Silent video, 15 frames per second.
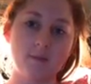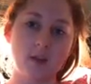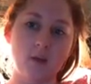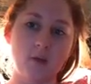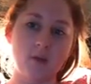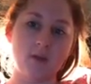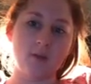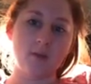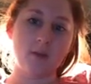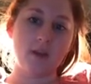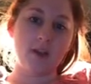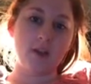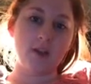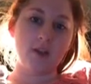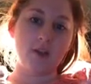once we
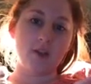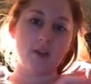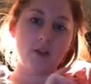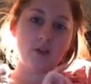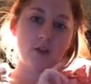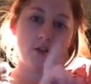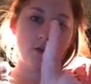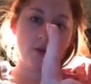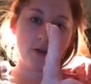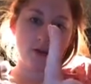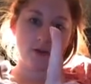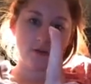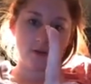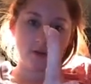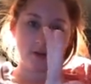hit
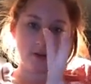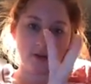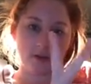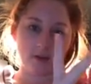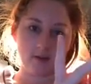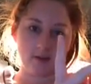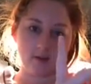200,